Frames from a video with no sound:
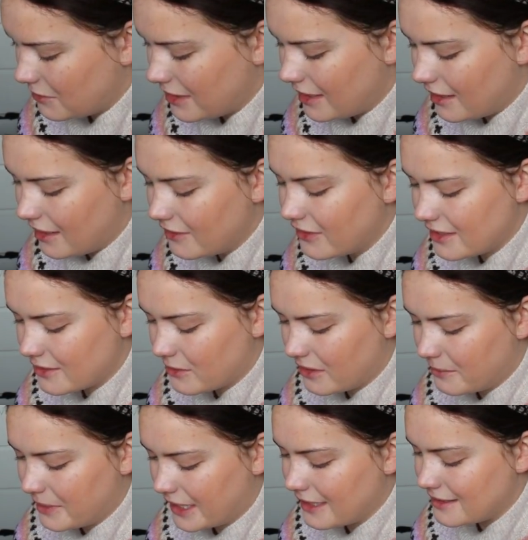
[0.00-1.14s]
Well, I think there's quite a
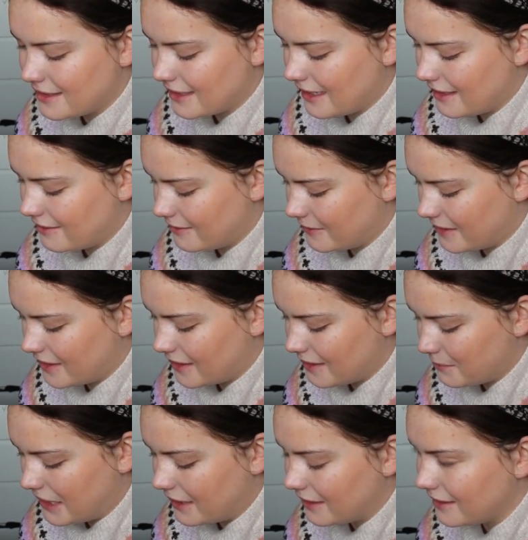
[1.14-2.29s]
big indicator over
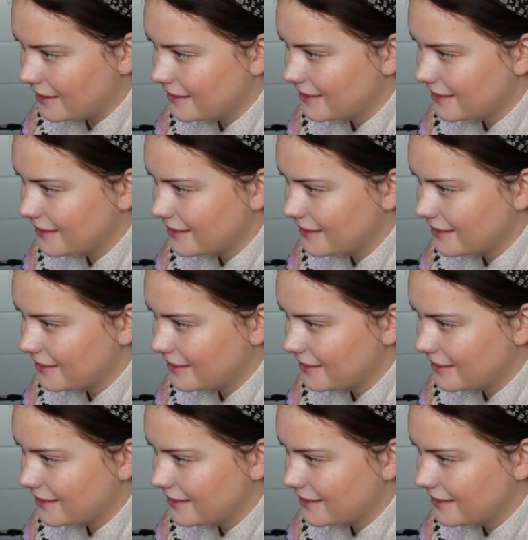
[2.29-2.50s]
the palette. Which, which